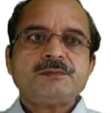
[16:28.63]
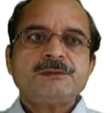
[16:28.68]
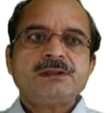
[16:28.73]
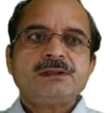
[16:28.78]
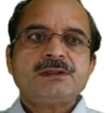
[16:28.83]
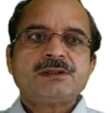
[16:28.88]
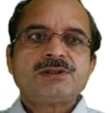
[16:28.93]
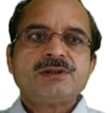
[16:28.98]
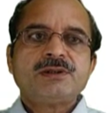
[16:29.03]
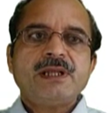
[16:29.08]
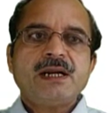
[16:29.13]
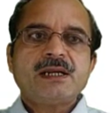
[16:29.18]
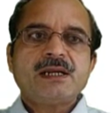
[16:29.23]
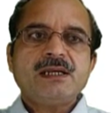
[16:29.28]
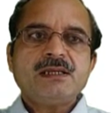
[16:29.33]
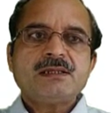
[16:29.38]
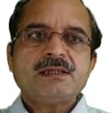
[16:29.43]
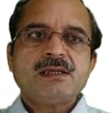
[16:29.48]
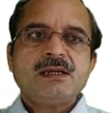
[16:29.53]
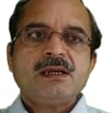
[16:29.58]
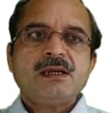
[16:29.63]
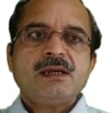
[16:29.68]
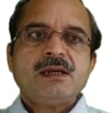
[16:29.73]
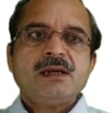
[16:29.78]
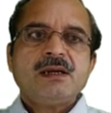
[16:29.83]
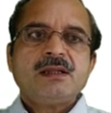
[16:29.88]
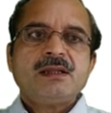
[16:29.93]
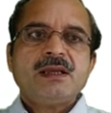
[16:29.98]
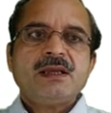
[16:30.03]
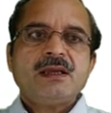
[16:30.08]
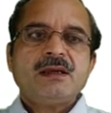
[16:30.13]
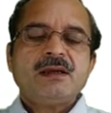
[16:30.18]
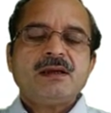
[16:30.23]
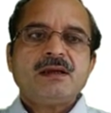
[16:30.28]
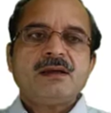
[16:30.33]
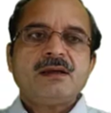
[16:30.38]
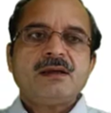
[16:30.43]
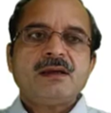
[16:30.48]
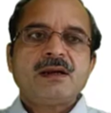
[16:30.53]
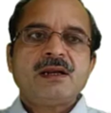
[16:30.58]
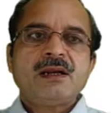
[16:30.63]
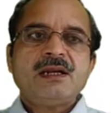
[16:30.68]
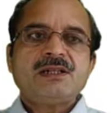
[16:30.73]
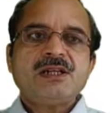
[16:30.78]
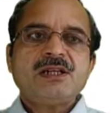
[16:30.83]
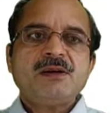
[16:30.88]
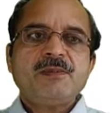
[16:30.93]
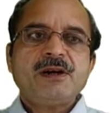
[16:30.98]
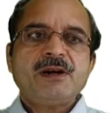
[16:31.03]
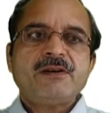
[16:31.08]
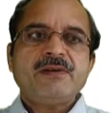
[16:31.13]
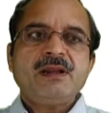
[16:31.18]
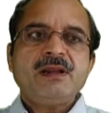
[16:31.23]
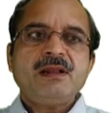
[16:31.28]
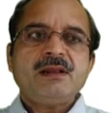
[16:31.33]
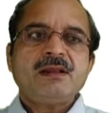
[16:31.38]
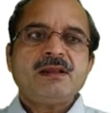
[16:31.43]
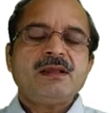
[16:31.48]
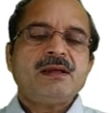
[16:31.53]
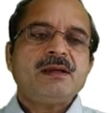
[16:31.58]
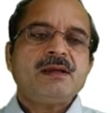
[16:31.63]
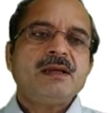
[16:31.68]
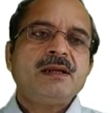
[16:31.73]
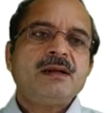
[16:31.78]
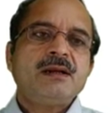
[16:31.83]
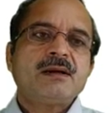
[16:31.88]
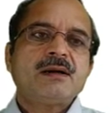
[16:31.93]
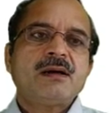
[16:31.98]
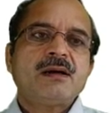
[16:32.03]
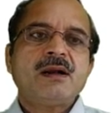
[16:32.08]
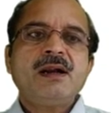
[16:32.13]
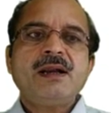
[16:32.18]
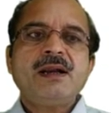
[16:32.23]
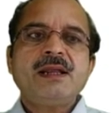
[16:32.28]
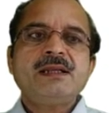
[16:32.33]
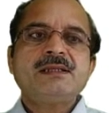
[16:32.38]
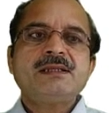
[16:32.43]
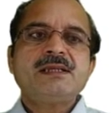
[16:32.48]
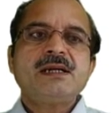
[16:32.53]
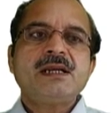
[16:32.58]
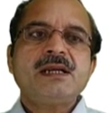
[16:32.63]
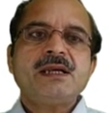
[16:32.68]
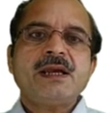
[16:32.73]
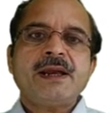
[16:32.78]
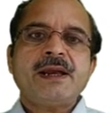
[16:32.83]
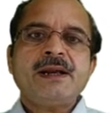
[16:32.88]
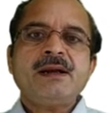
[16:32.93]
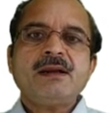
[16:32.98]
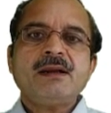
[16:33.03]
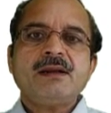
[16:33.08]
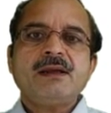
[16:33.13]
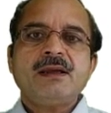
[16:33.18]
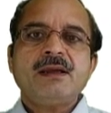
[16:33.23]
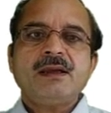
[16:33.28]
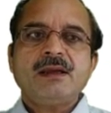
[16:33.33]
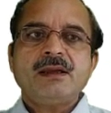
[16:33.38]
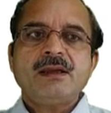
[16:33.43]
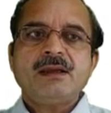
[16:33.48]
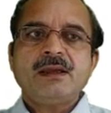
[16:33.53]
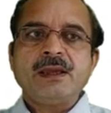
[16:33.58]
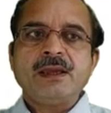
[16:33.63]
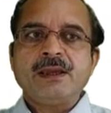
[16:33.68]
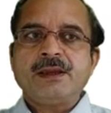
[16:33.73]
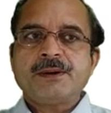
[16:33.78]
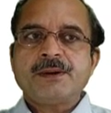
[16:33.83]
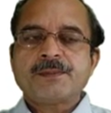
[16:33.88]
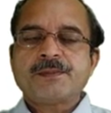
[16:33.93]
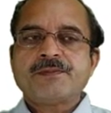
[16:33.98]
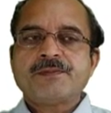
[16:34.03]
So that is the relation between the current density and A.